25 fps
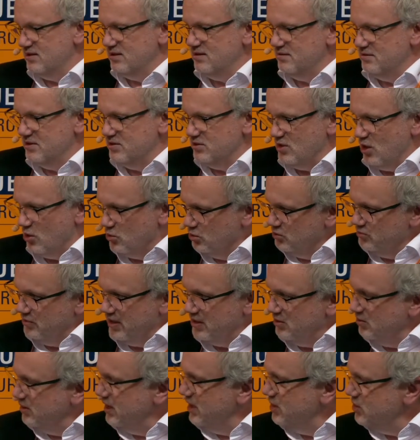this old
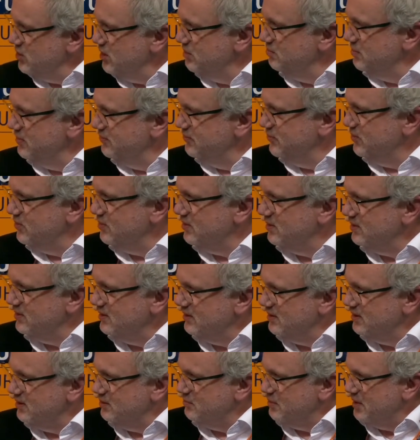regulation
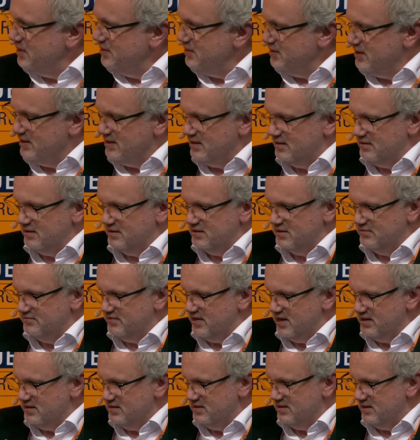before with the
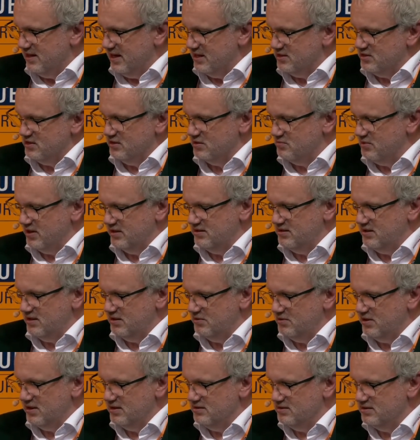defined selection
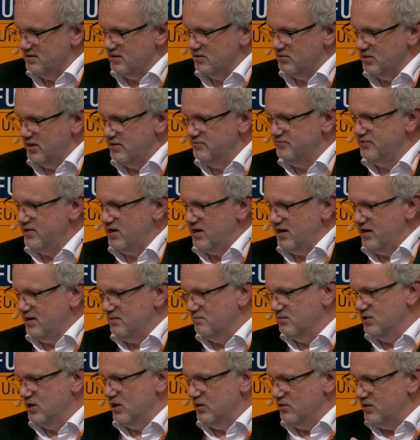criteria. So if
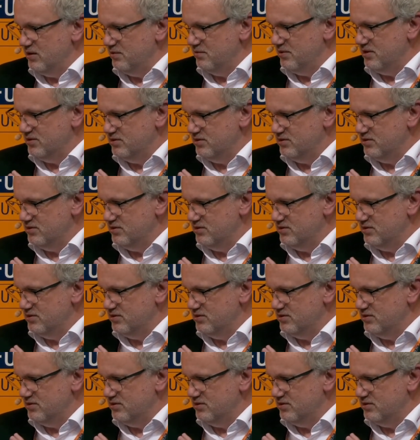I'm going this